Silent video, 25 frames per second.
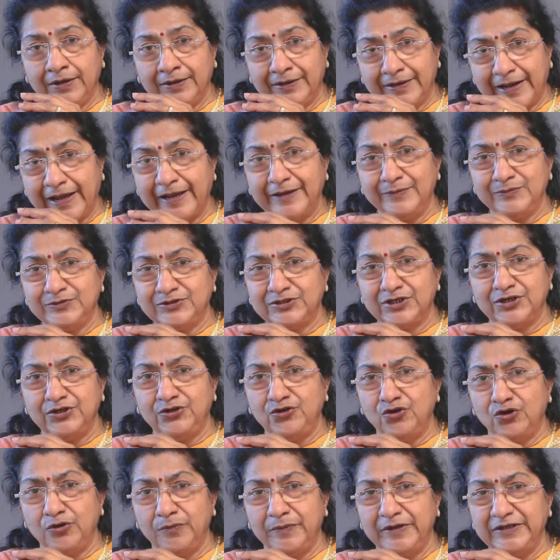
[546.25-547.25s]
Time
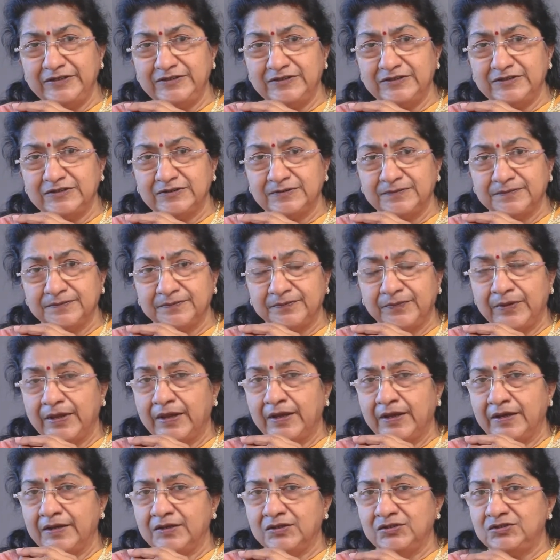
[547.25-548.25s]
schedule means,
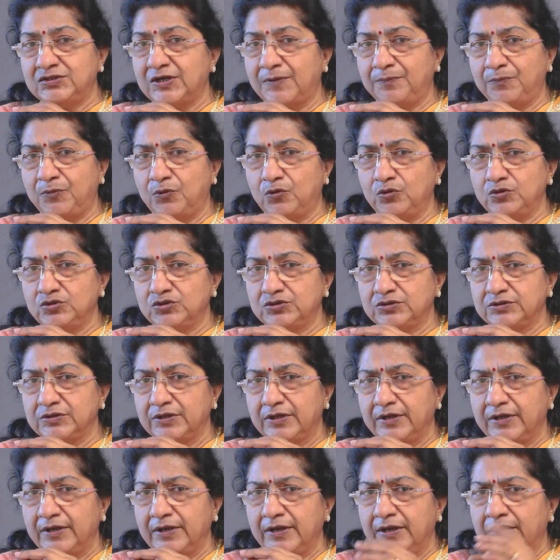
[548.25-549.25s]
suppose
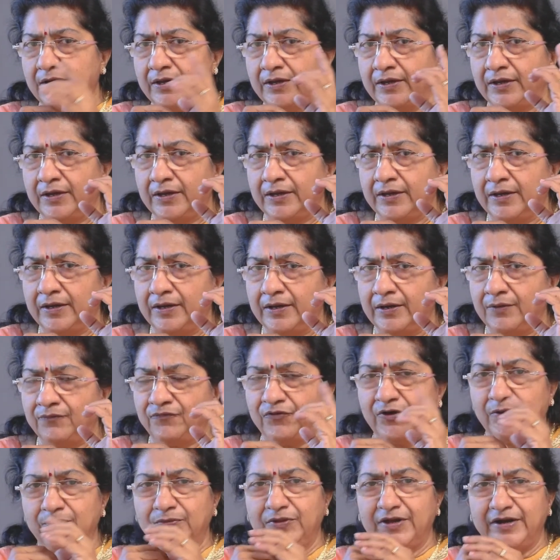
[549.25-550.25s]

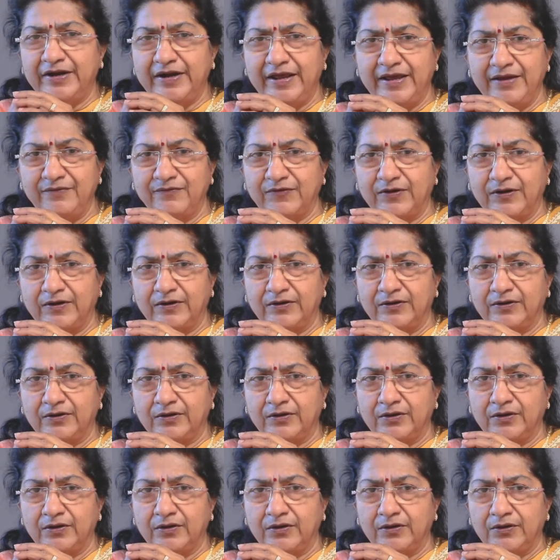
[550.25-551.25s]
from the day one
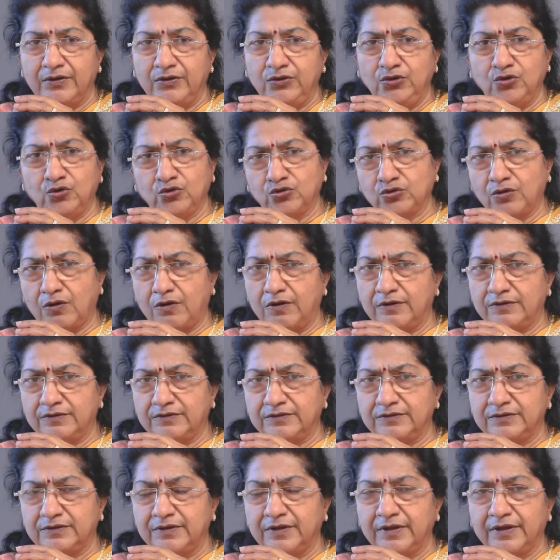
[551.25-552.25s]
you thought
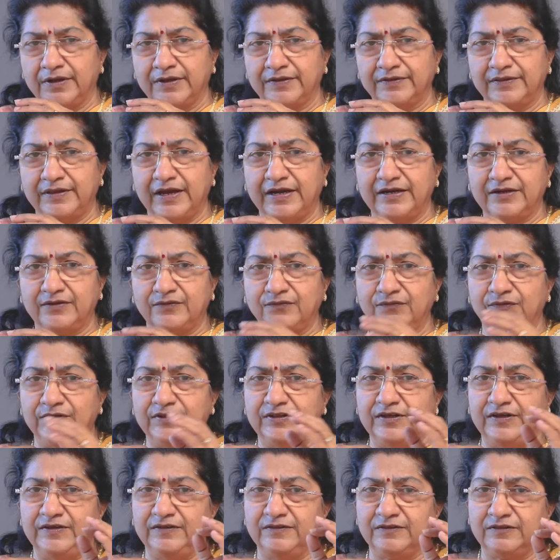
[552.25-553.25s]
that
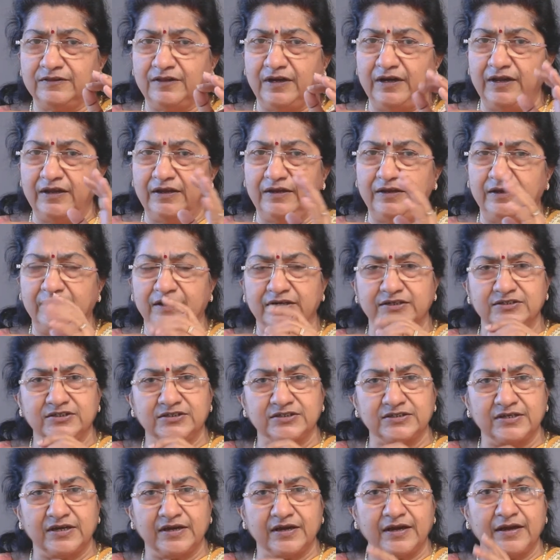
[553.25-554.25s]
within 3
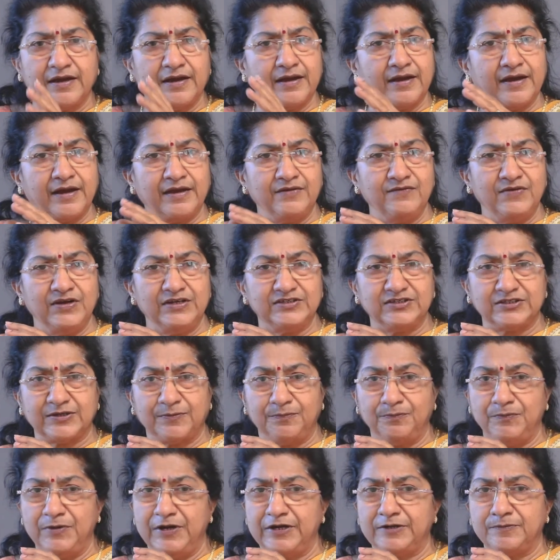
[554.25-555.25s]
years I will
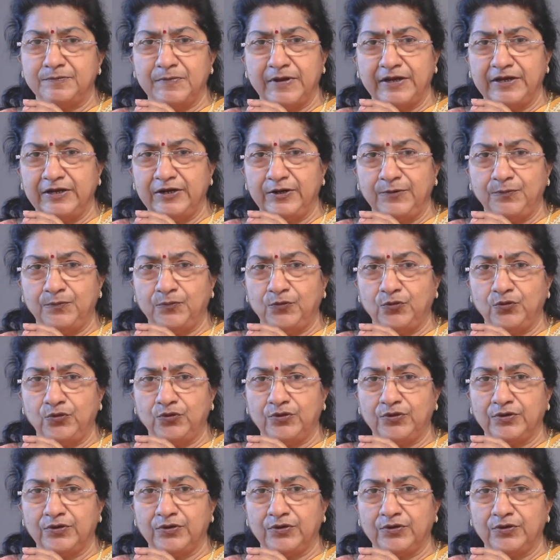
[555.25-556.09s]
submit my report.